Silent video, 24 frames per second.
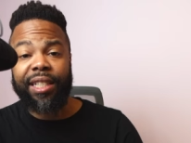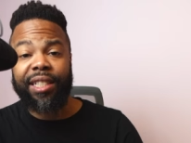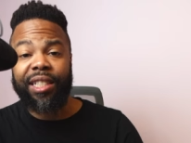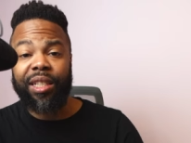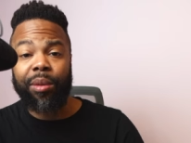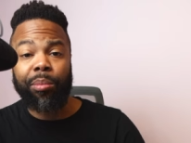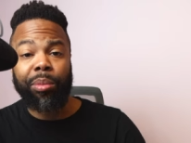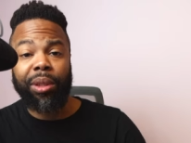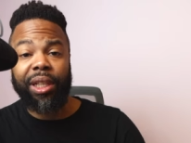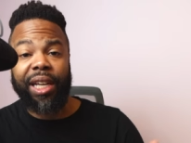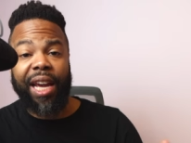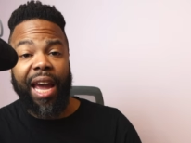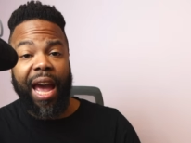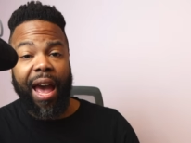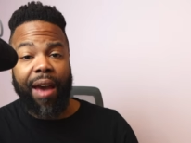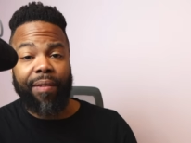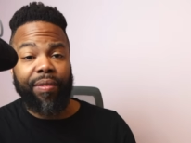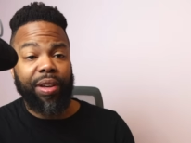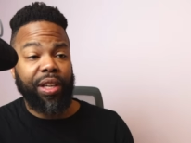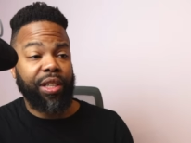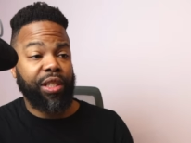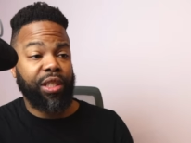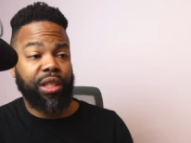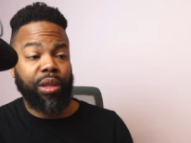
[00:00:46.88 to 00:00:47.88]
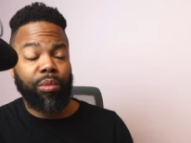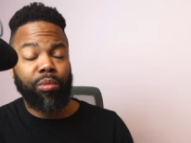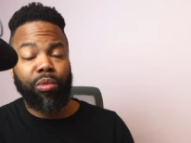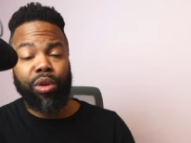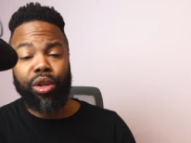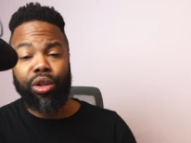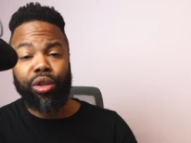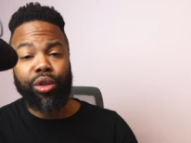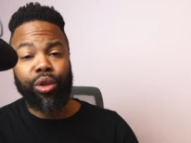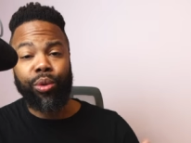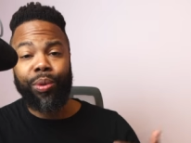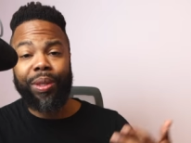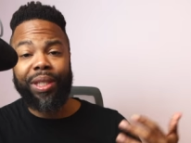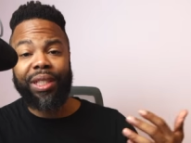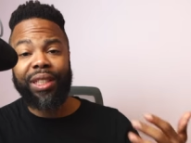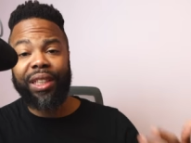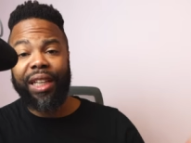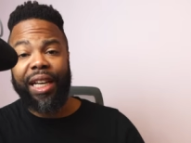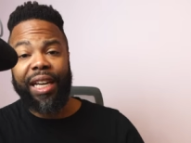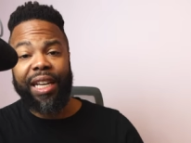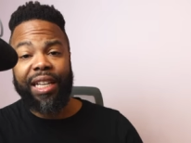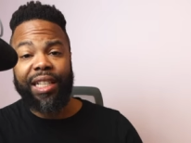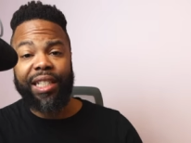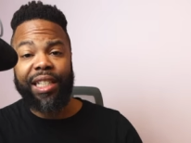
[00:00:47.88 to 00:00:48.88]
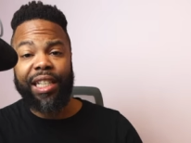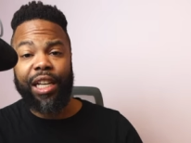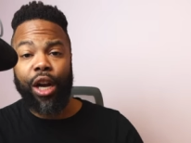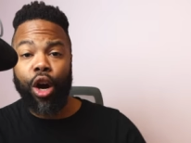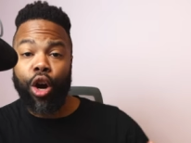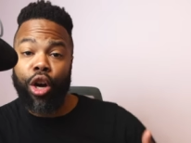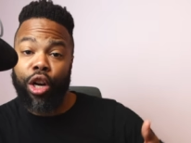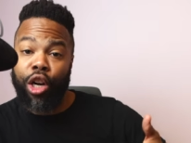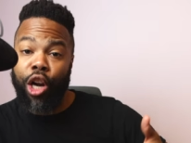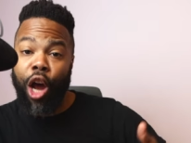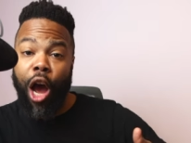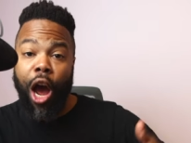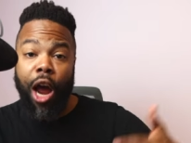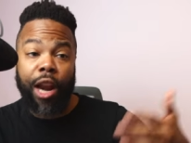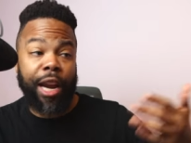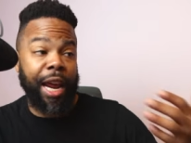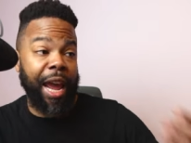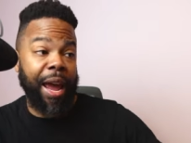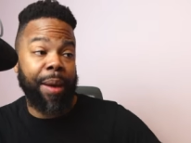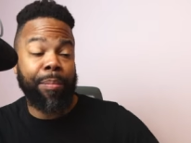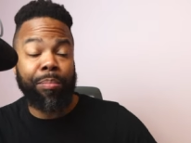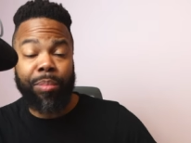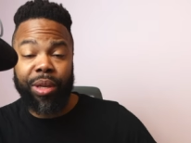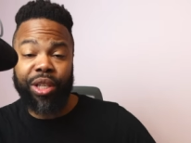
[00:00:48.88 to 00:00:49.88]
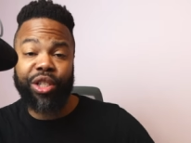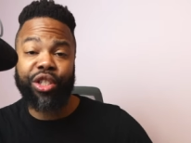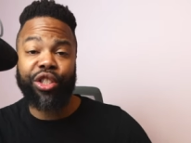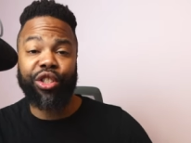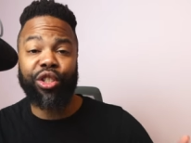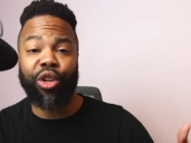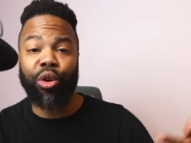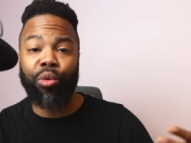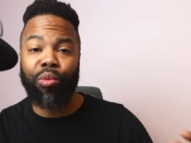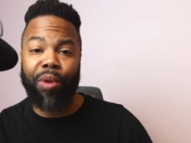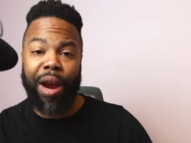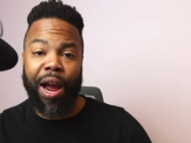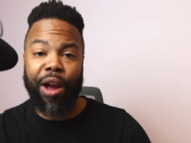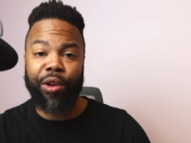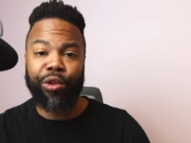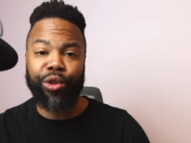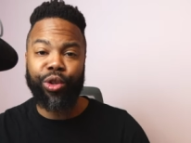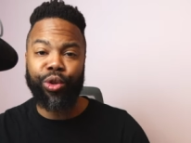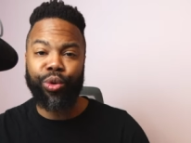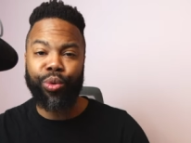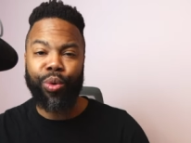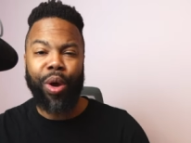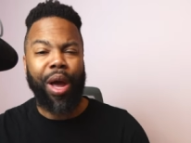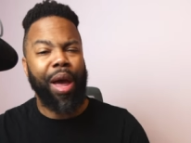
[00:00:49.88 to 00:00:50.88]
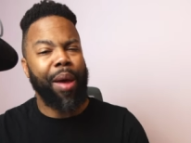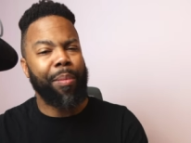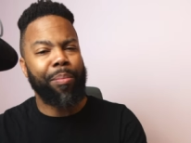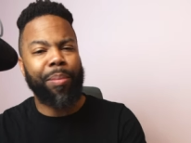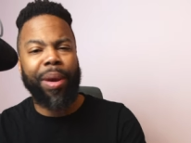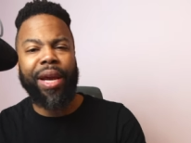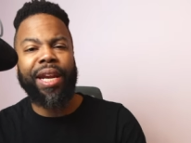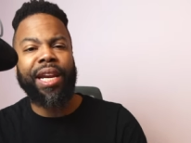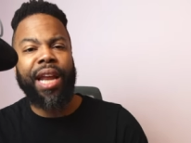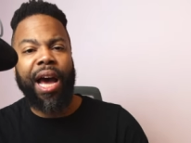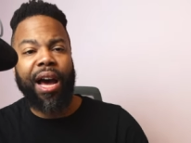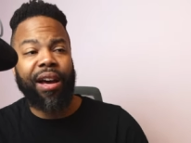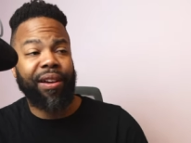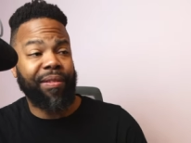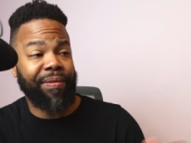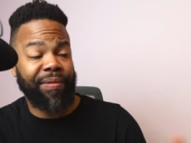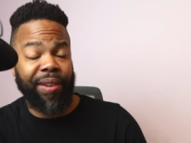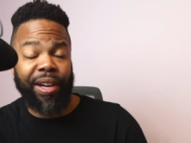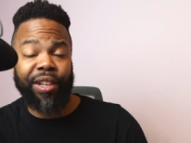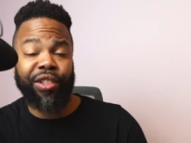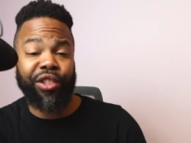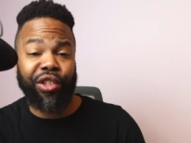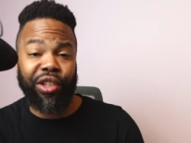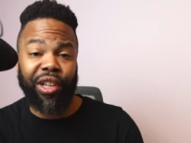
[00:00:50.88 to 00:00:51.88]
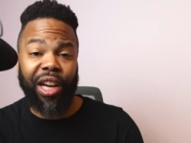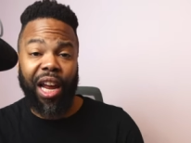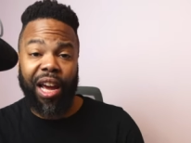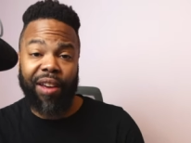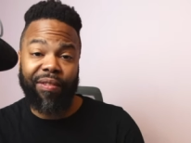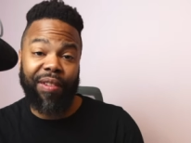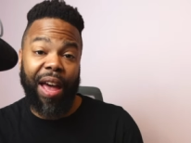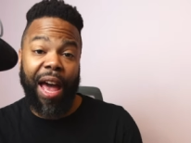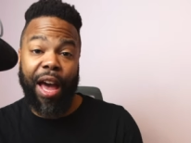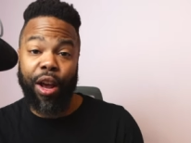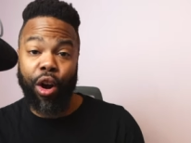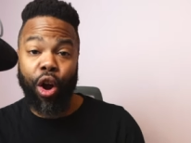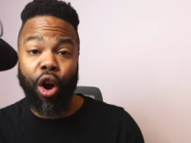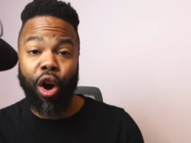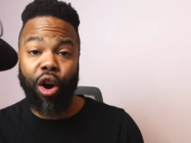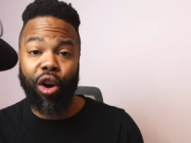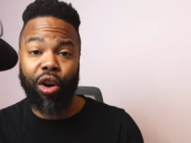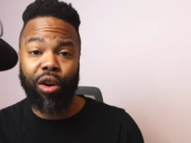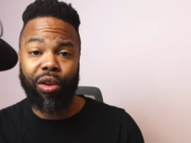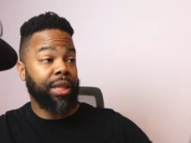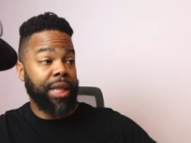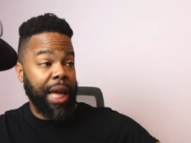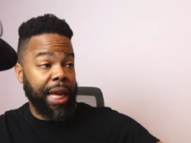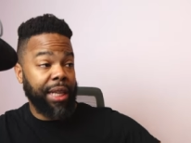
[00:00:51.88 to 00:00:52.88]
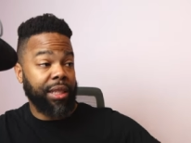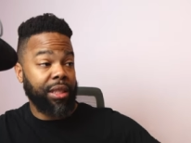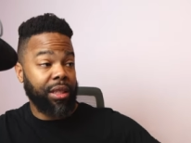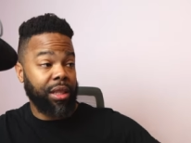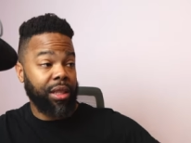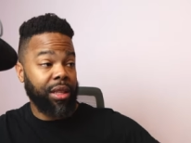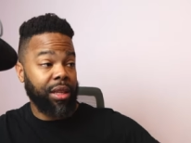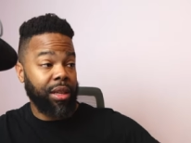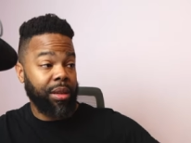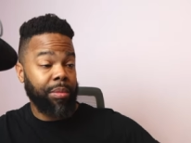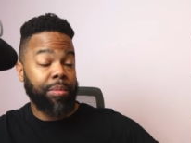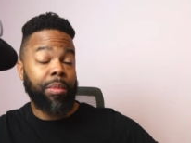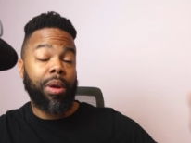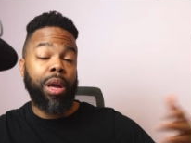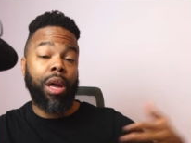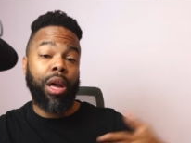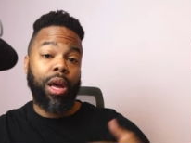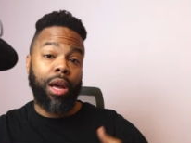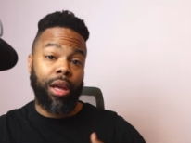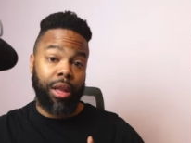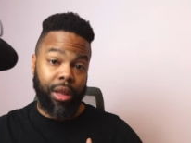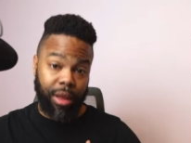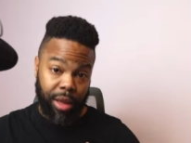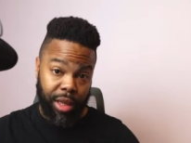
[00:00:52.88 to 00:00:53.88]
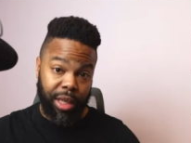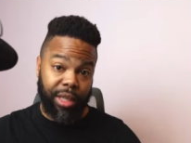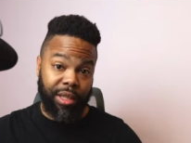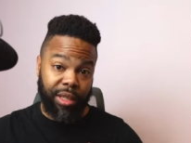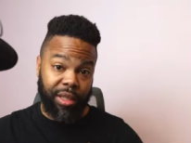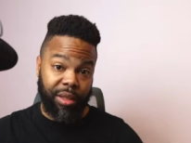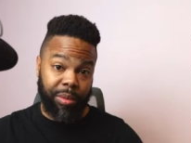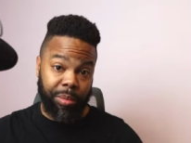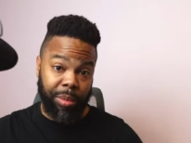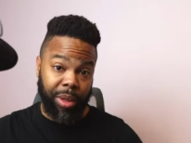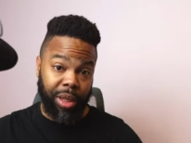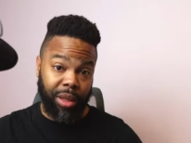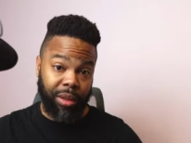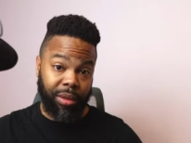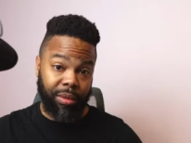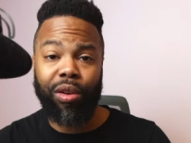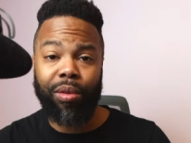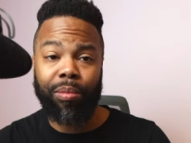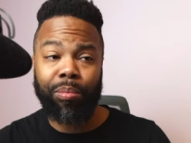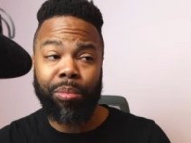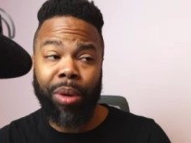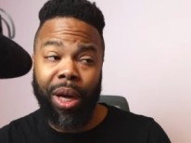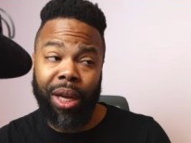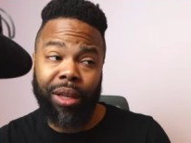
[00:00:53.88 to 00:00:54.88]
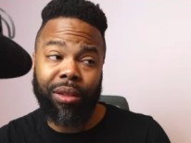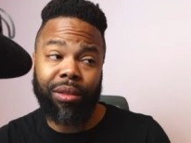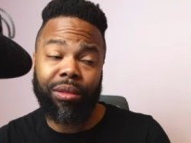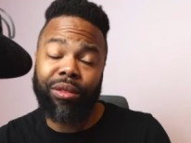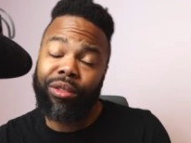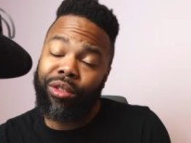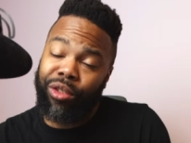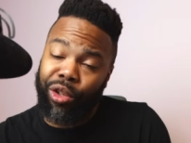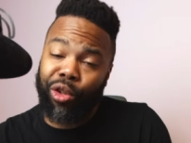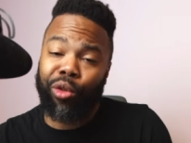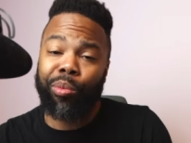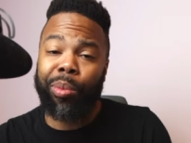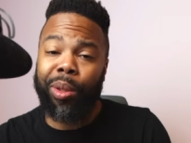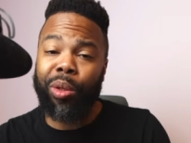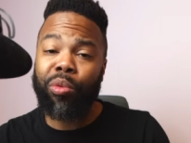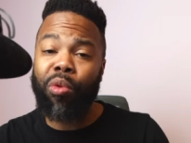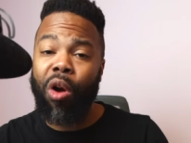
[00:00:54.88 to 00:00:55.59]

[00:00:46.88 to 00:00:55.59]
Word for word: simply having someone who is lazy or non-ambitious around you may not affect your life at all. That's them, this is me. But you'd be